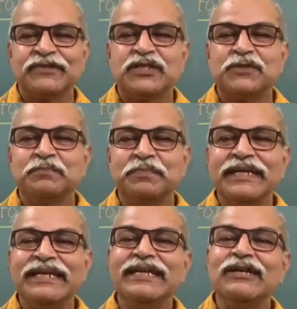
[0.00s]

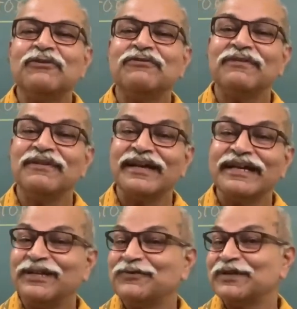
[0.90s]
Speed of
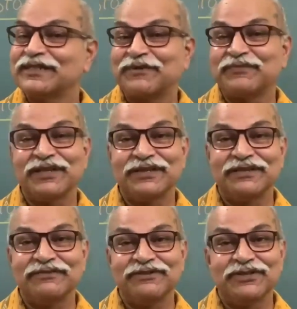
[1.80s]
light was
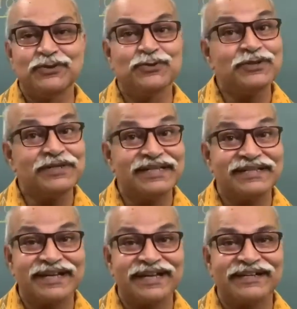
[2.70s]
something which could
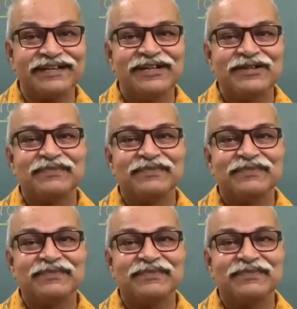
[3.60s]
decide,